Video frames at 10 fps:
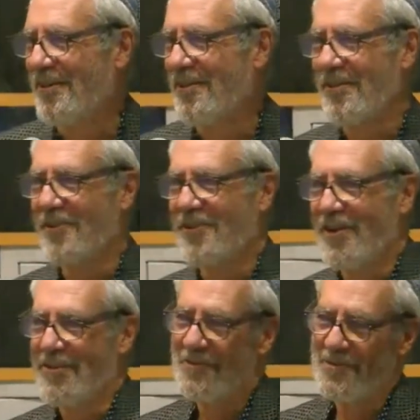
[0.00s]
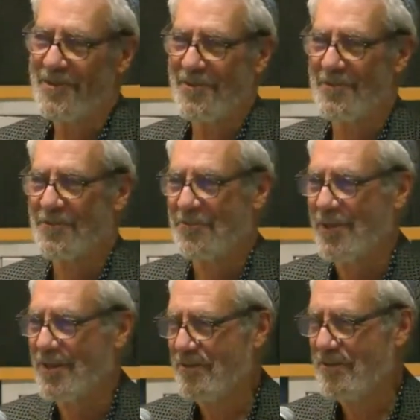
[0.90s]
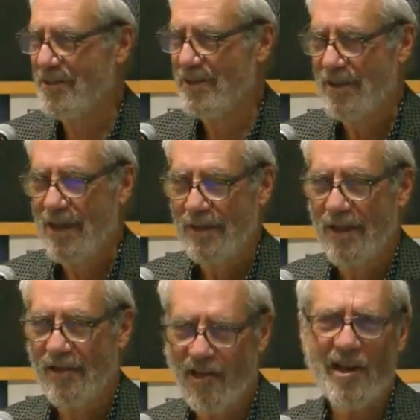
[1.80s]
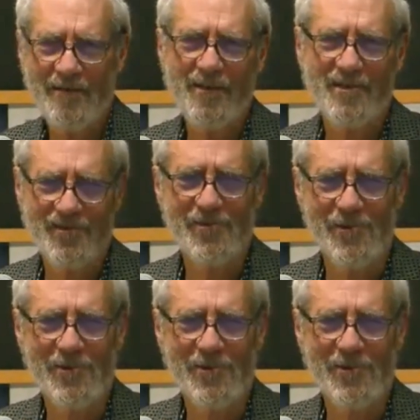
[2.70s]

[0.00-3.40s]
Okay, so, but a lot of it is true.